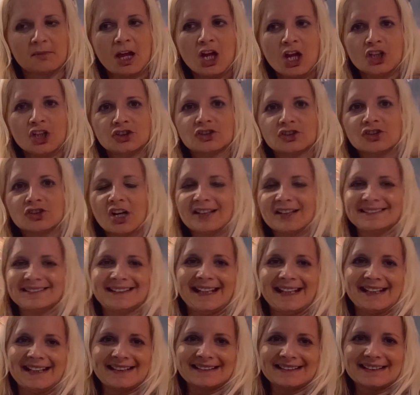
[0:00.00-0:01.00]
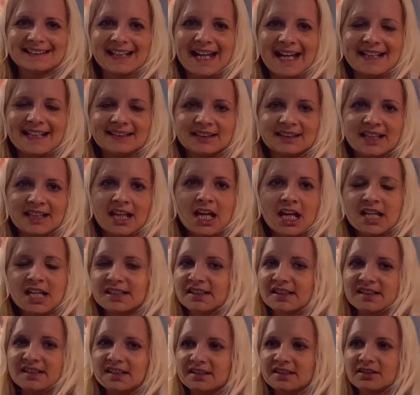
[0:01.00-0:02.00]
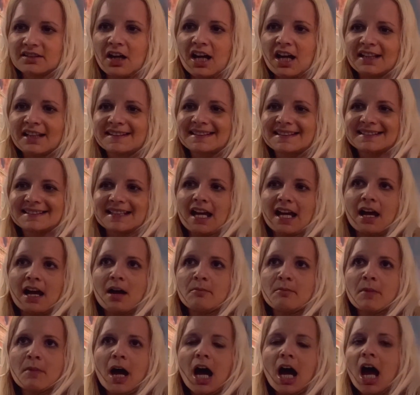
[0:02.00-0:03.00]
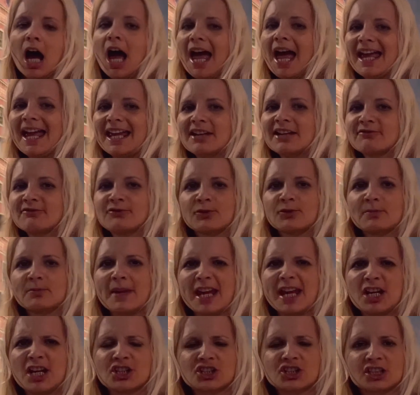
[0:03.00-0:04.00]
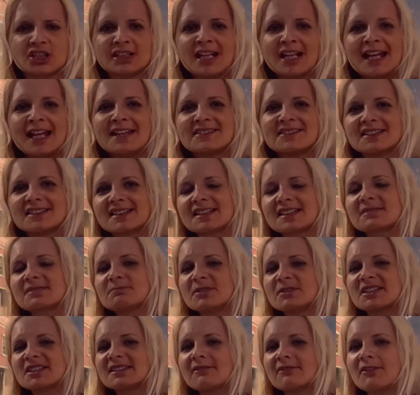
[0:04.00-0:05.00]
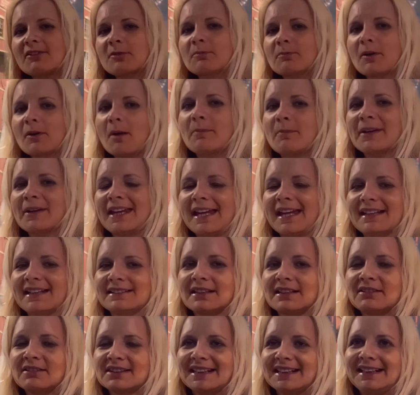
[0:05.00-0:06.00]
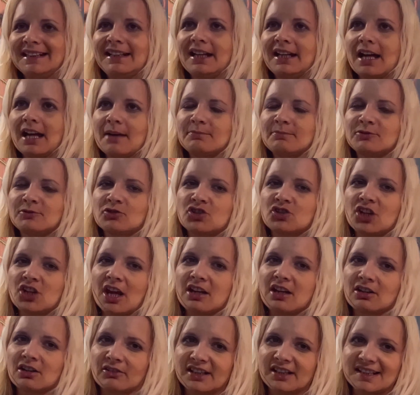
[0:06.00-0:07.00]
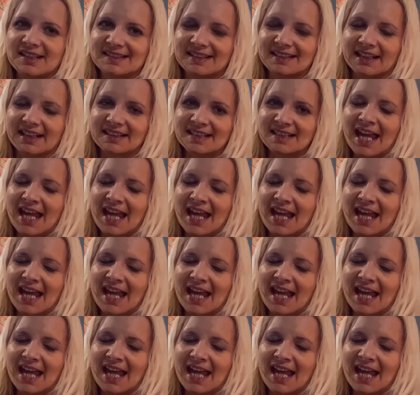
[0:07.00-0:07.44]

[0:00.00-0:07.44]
Do not take it lightly. This is not some information. This is specific propaganda leading up to January 6th.